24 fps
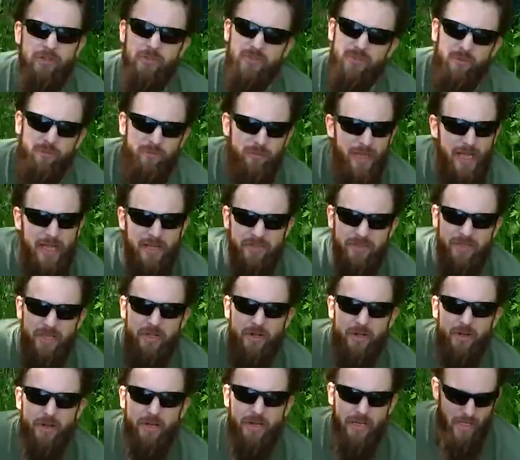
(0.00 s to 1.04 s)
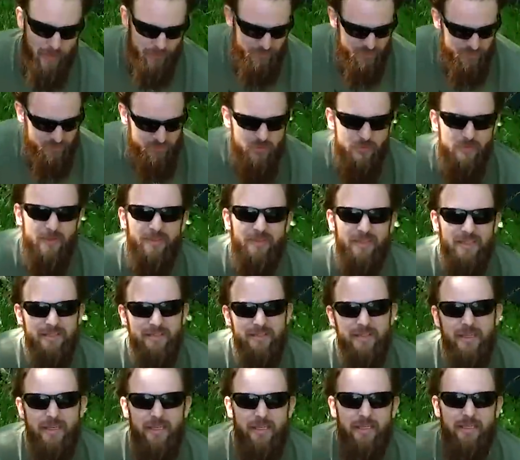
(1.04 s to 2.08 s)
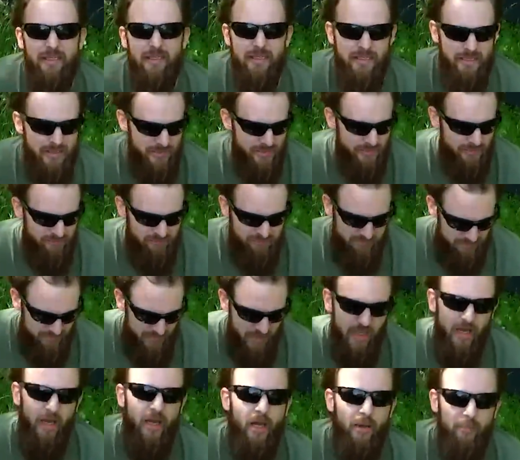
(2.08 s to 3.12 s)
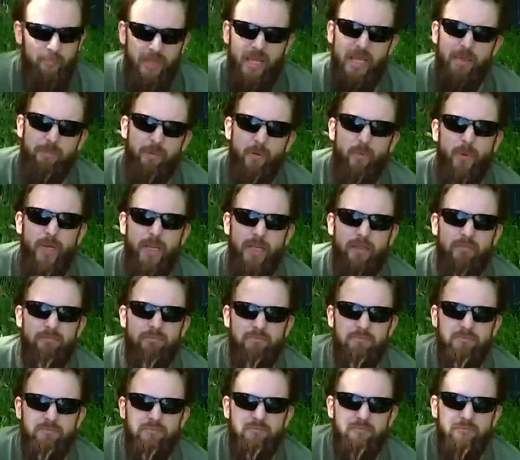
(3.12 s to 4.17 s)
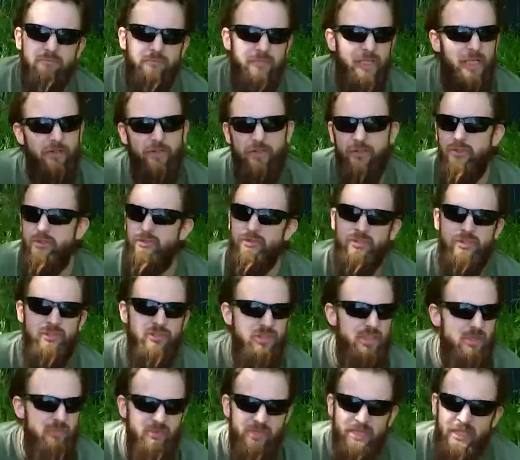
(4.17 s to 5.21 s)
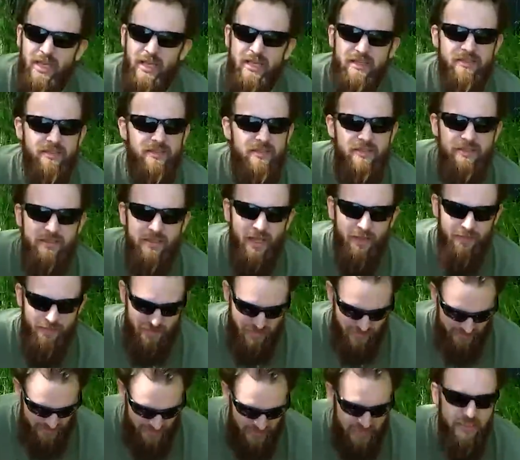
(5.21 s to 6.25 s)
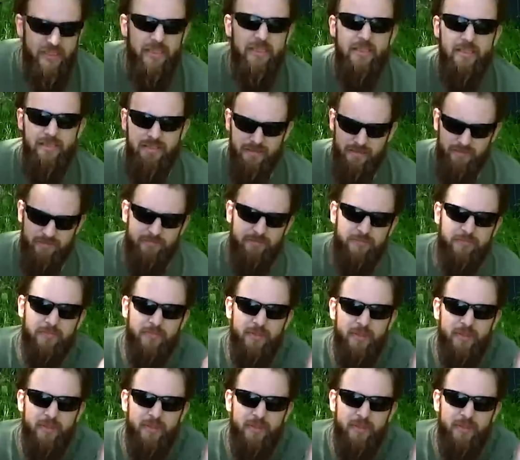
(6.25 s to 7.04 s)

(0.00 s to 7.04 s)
gonna use the flashlight on it. I'm gonna assume that this thing is a paperweight. I'm not gonna use the GPS, nothing. It is